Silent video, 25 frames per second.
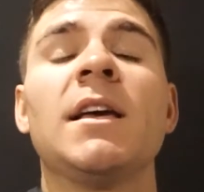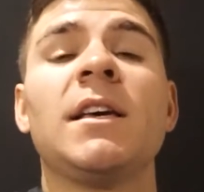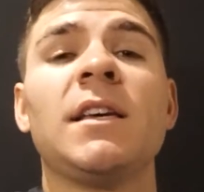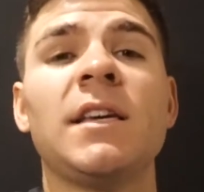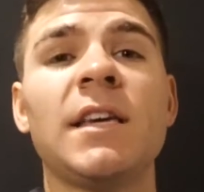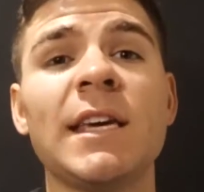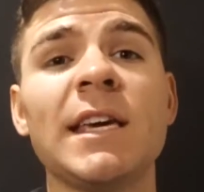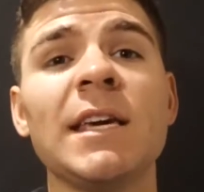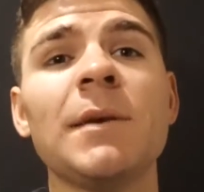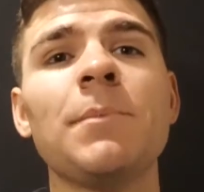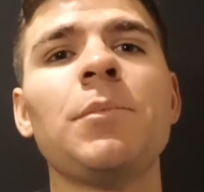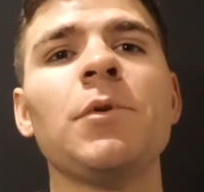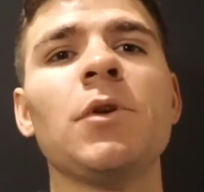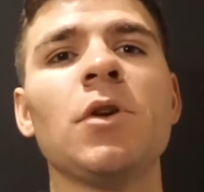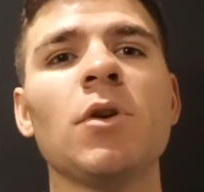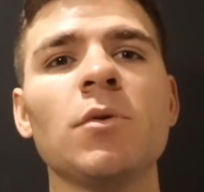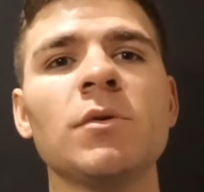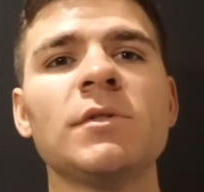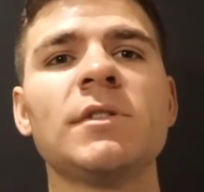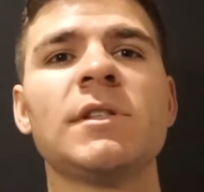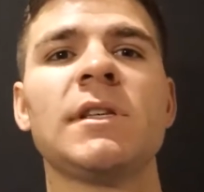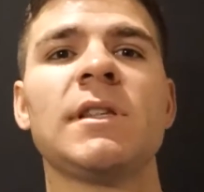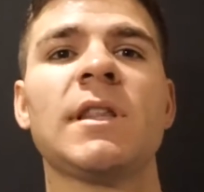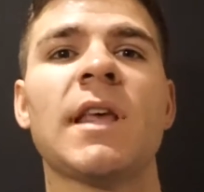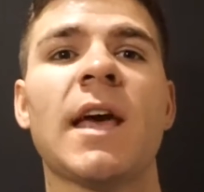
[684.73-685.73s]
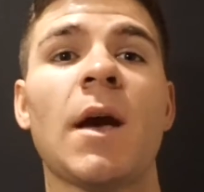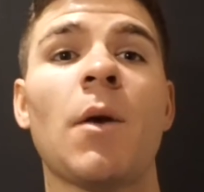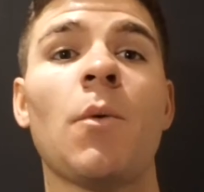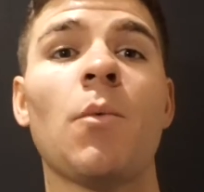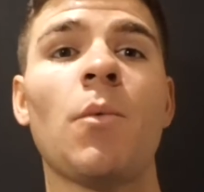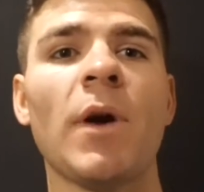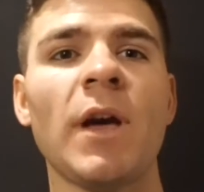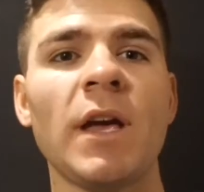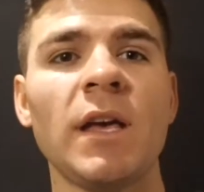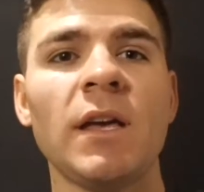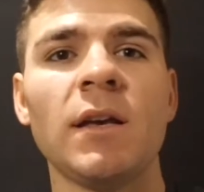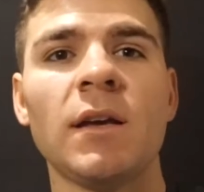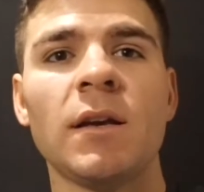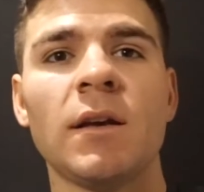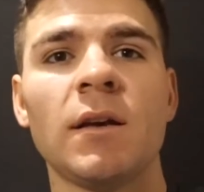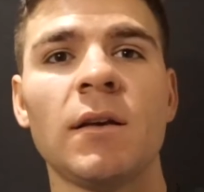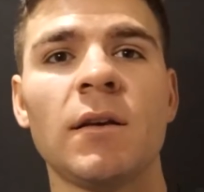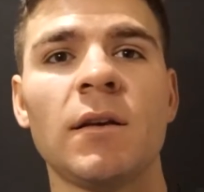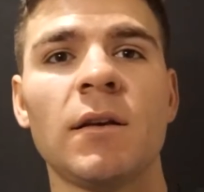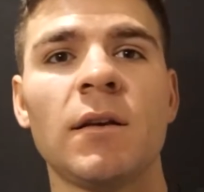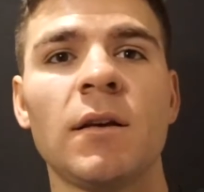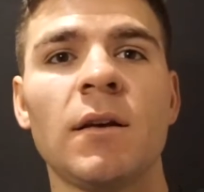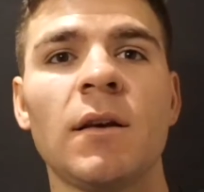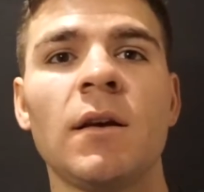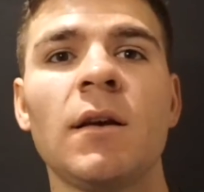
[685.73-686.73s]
Keep using that weight